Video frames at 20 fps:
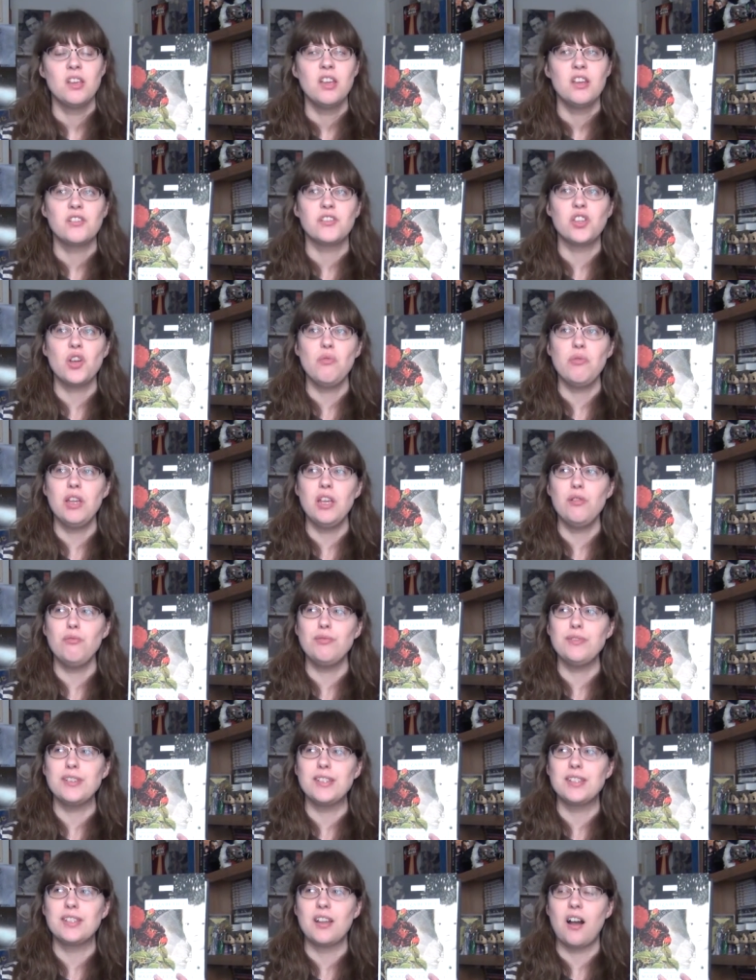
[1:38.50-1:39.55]
So it
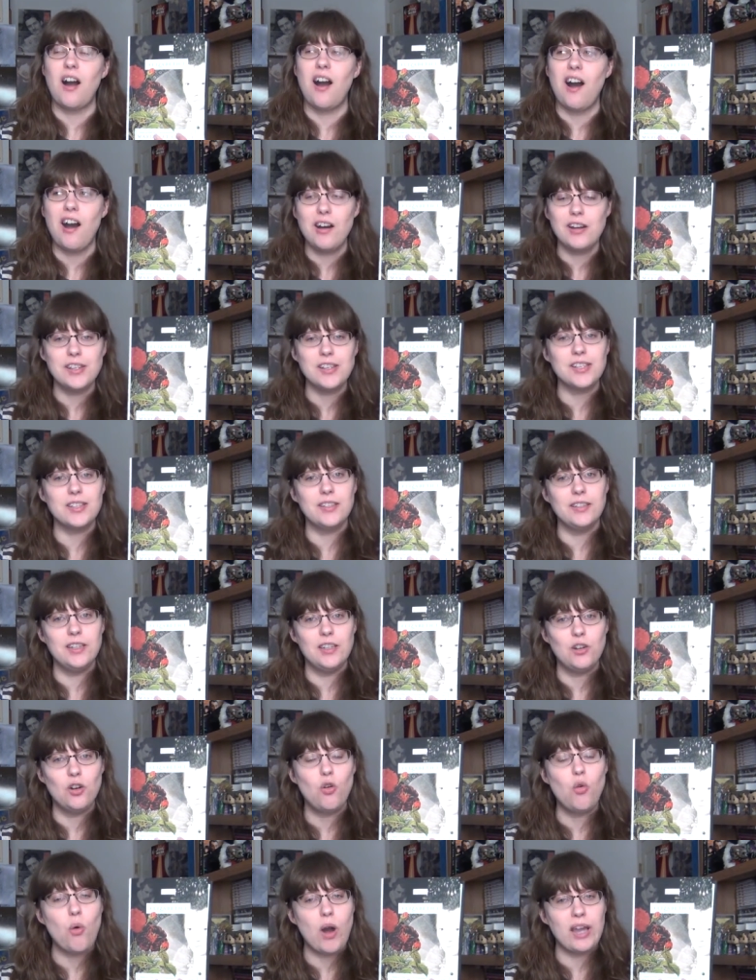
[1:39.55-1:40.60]
was honestly
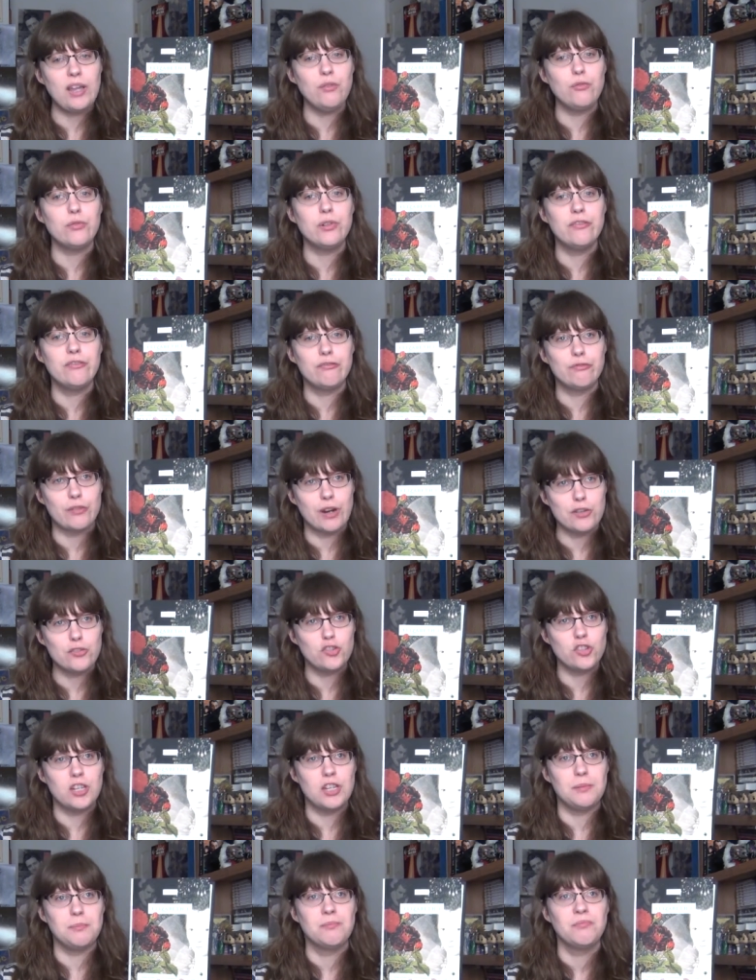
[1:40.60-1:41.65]
quite
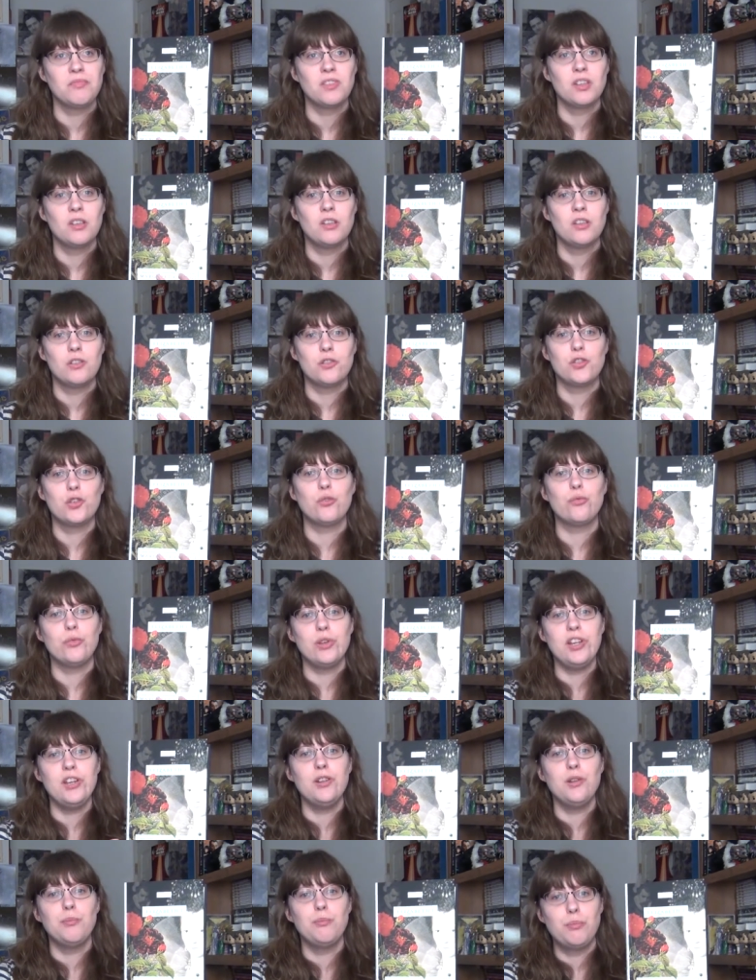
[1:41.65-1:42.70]
refreshing to
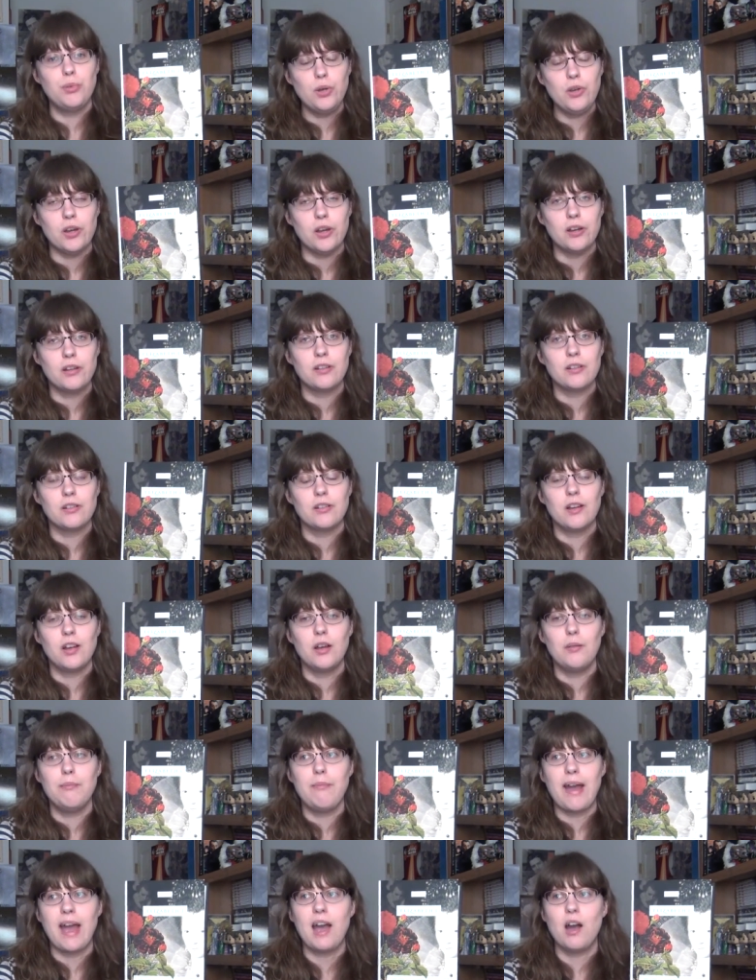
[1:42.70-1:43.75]
read a book
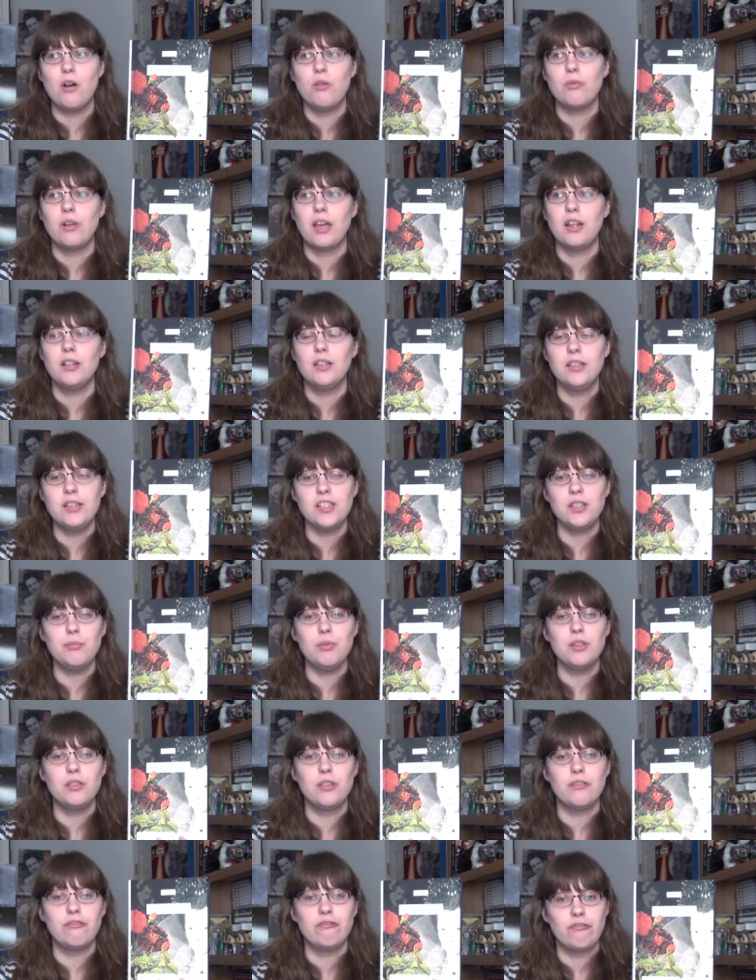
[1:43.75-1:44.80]
about an
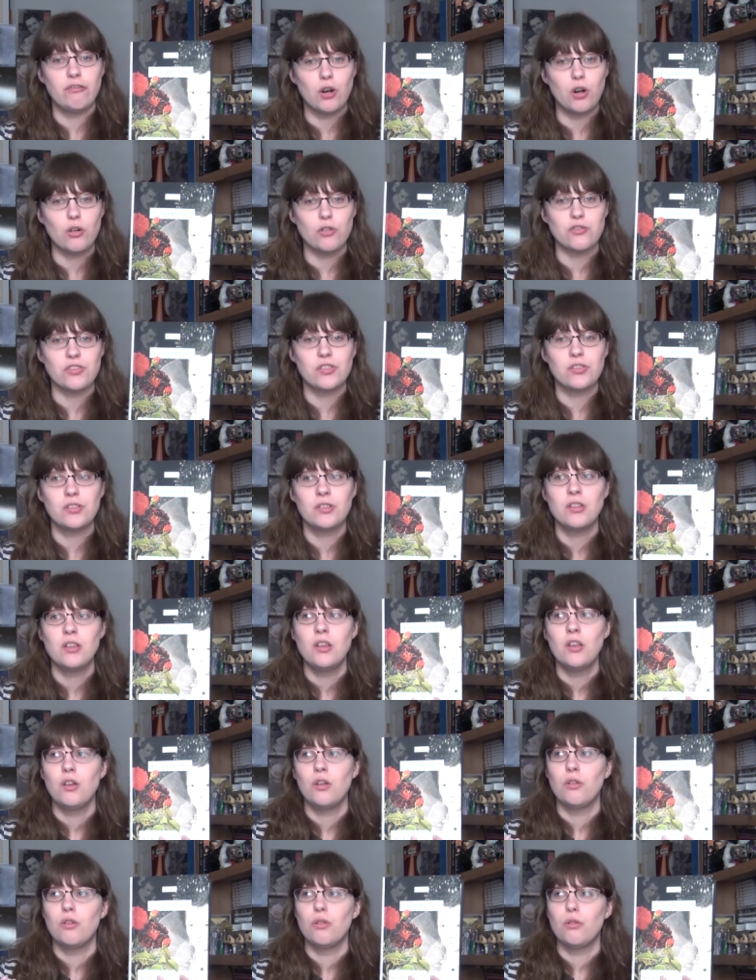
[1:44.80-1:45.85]
Elizabeth the First
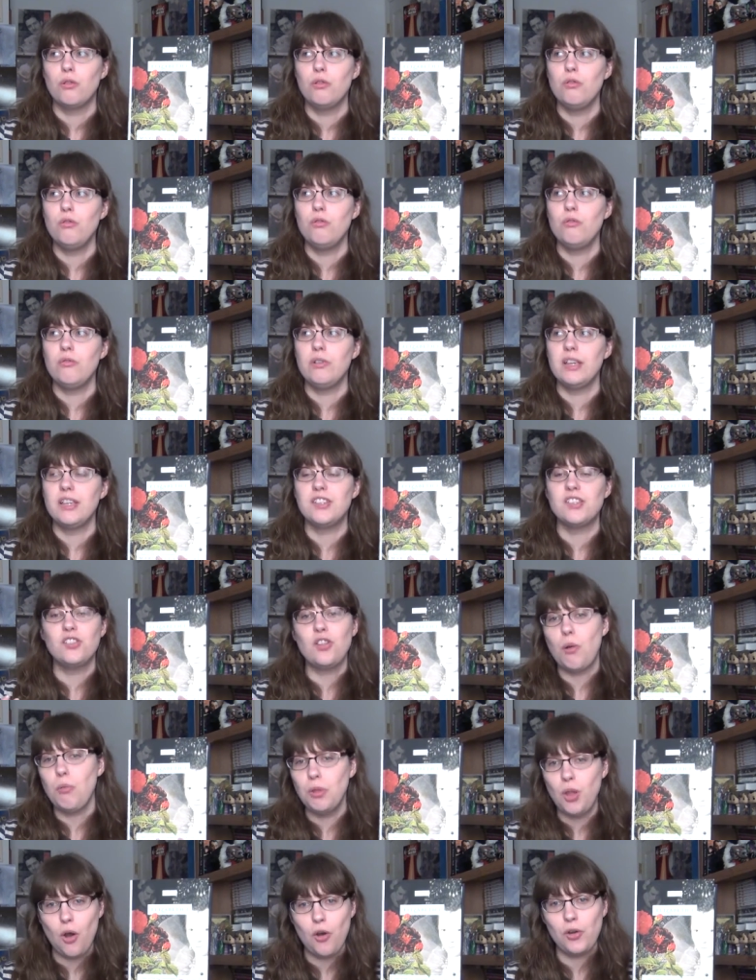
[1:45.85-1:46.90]
who is
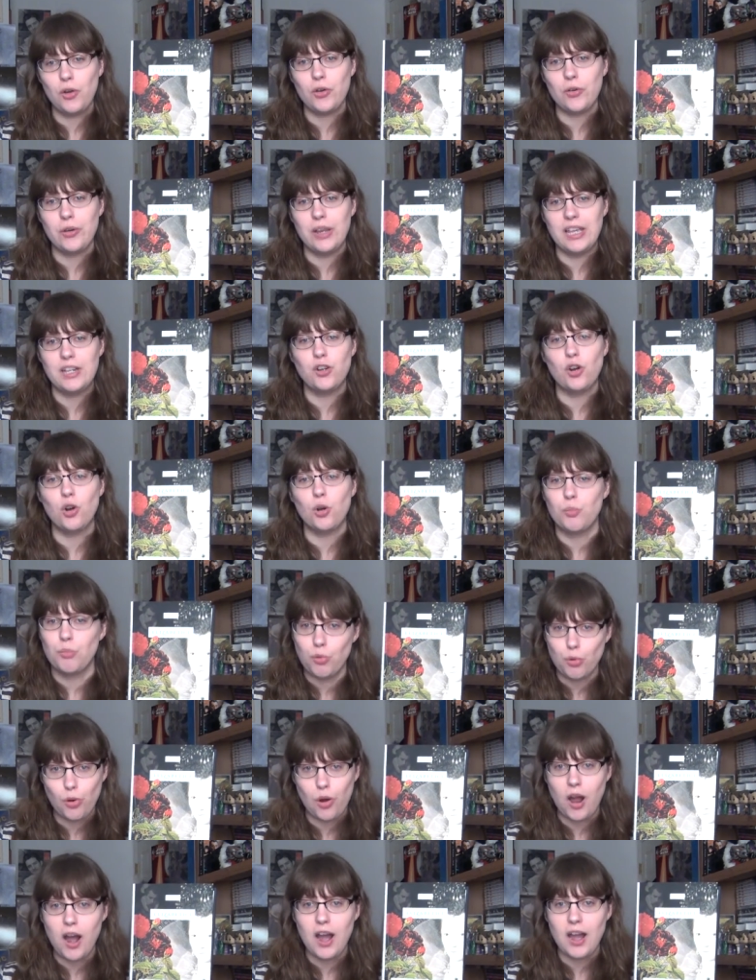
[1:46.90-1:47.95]
no longer in her
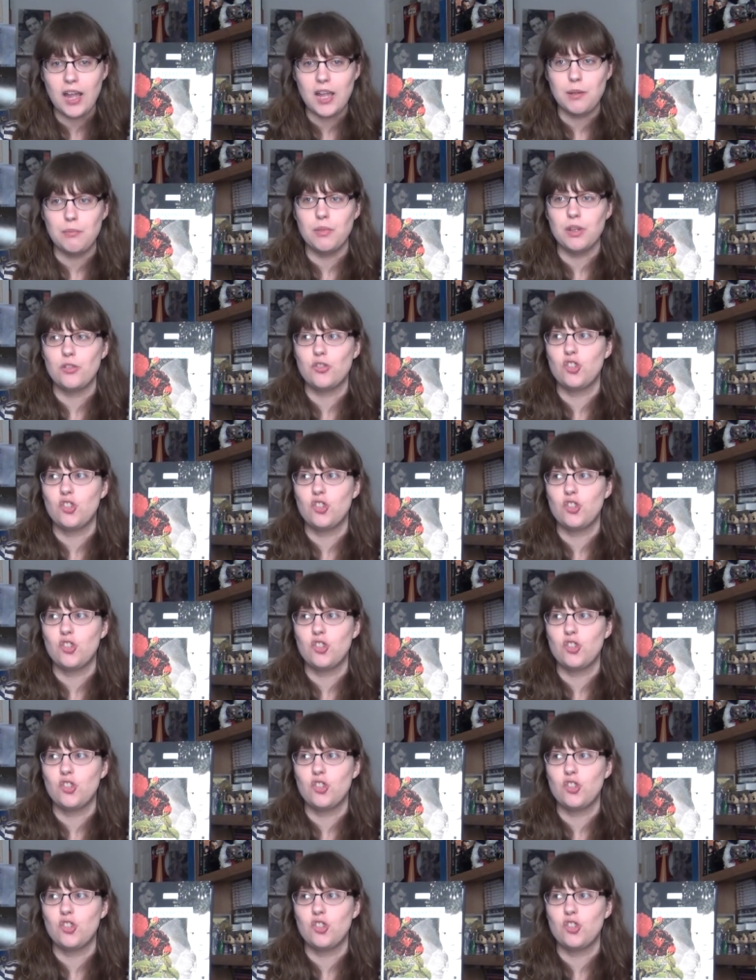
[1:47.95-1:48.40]
prime.